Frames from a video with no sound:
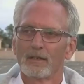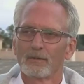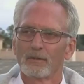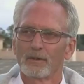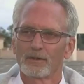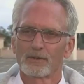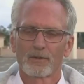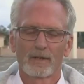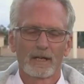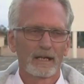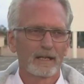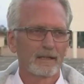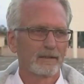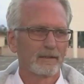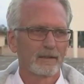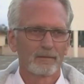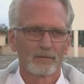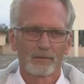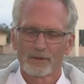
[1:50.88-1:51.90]
we're trying
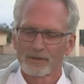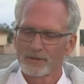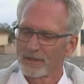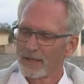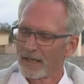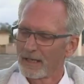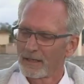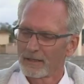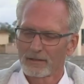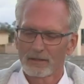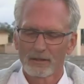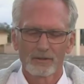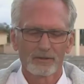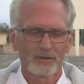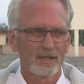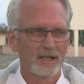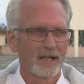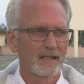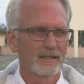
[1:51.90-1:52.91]
to we're staying in
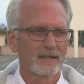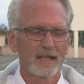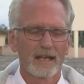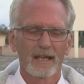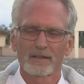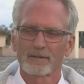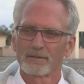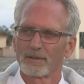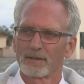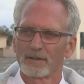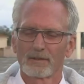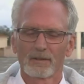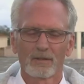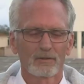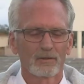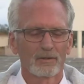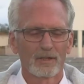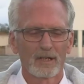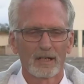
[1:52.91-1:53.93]
close contact with
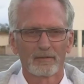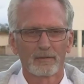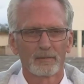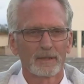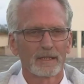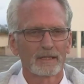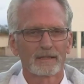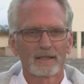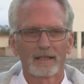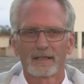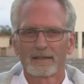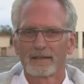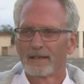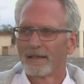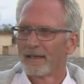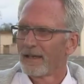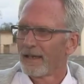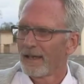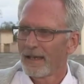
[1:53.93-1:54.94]
local government and
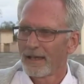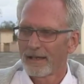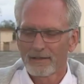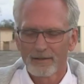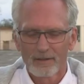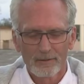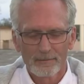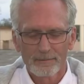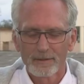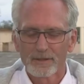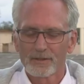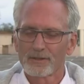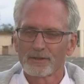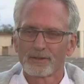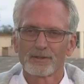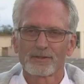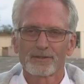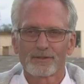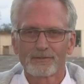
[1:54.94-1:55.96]
and our
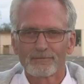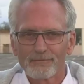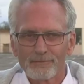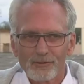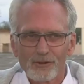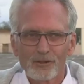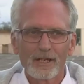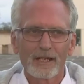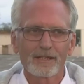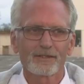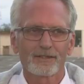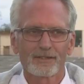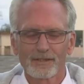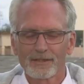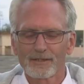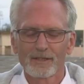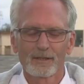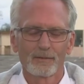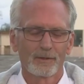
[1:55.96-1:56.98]
officials just
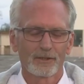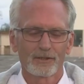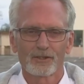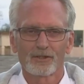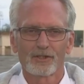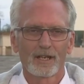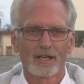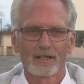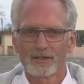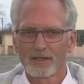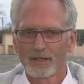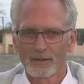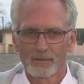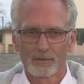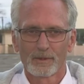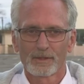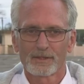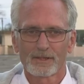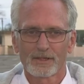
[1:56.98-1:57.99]
to see what's changing
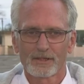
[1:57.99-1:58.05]
and what's